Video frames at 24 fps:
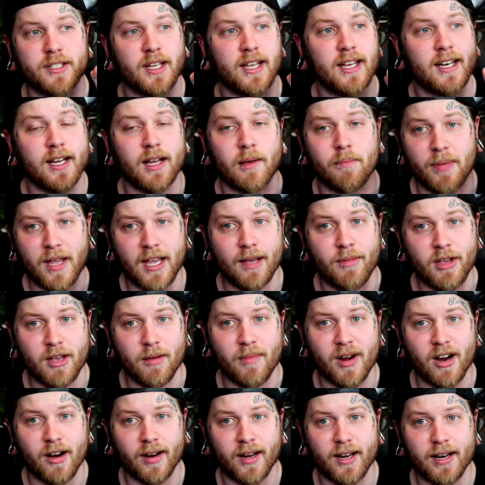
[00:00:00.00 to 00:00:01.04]
is getting a
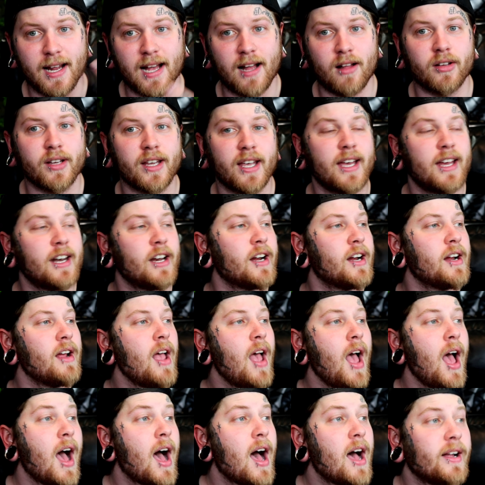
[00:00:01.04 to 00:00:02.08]
baby American alligator.